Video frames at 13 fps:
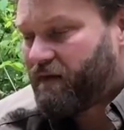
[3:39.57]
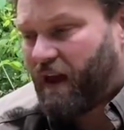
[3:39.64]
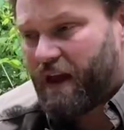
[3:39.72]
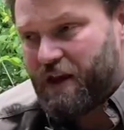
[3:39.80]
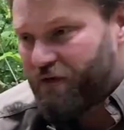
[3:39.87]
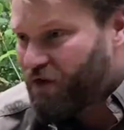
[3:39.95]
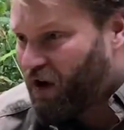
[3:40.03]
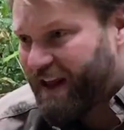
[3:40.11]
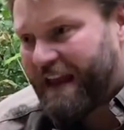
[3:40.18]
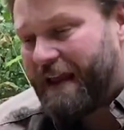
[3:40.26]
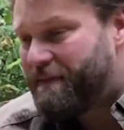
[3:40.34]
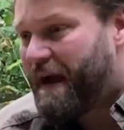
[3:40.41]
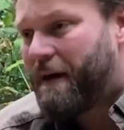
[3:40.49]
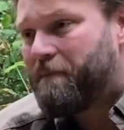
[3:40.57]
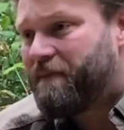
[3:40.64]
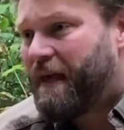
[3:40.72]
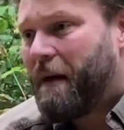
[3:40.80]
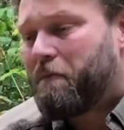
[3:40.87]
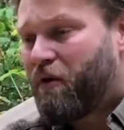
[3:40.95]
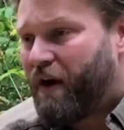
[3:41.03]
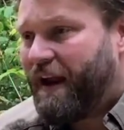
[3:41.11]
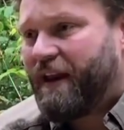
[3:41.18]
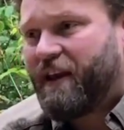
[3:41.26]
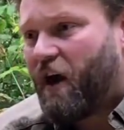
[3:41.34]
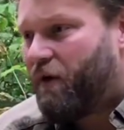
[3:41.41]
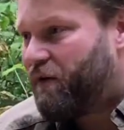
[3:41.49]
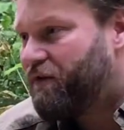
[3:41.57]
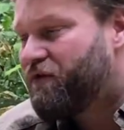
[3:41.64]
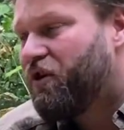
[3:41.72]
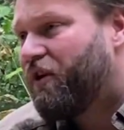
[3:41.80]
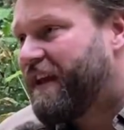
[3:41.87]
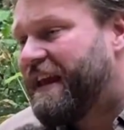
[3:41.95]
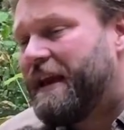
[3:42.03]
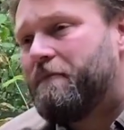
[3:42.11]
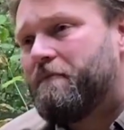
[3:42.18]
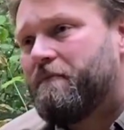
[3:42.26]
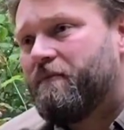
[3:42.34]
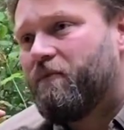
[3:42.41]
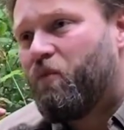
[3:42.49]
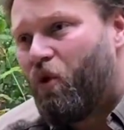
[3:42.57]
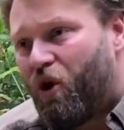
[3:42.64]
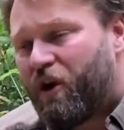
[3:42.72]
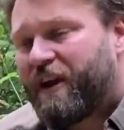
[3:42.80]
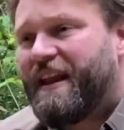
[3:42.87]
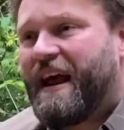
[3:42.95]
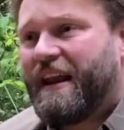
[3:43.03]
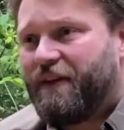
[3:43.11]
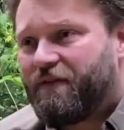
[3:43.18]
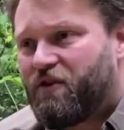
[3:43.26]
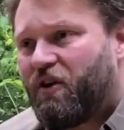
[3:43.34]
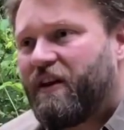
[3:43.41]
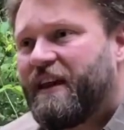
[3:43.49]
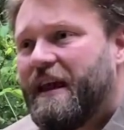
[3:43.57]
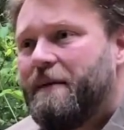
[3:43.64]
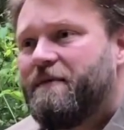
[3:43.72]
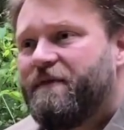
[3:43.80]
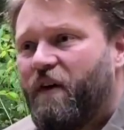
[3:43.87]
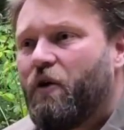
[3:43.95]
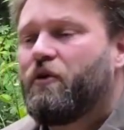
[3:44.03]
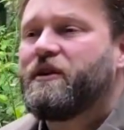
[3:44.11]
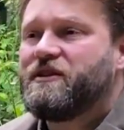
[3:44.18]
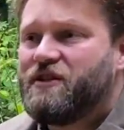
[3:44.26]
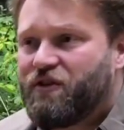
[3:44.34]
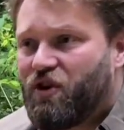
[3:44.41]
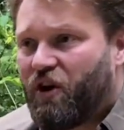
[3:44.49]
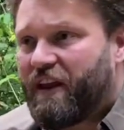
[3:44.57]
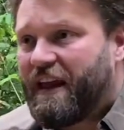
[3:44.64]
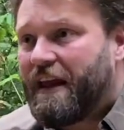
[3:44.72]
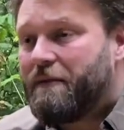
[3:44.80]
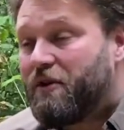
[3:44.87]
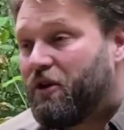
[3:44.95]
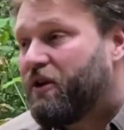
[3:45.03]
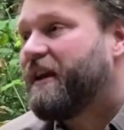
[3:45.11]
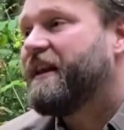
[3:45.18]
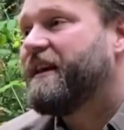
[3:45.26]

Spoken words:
And you've got to keep that brain going. You've got to keep working at it. You've got to keep focused. You've got to keep looking